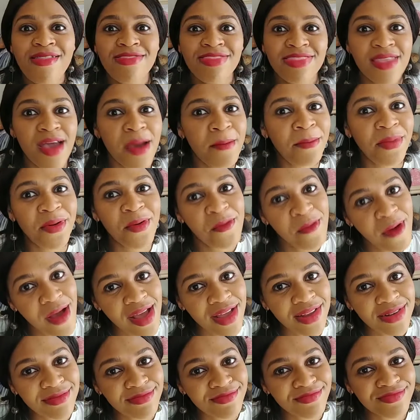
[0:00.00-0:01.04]
Number
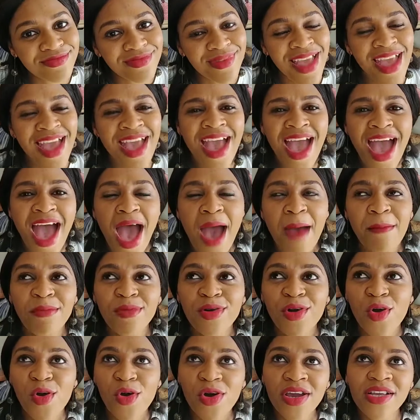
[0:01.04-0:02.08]
one, I'm
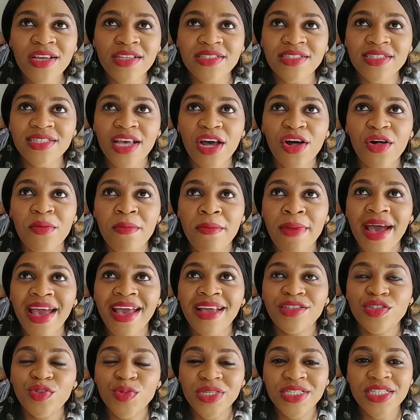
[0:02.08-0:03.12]
going to tell
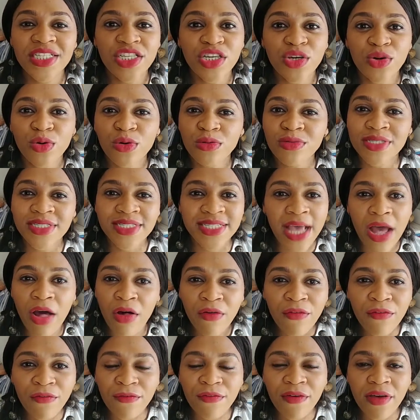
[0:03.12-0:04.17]
my 20-year-old
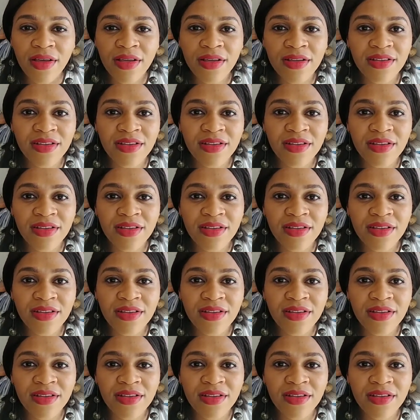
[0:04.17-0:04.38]
self,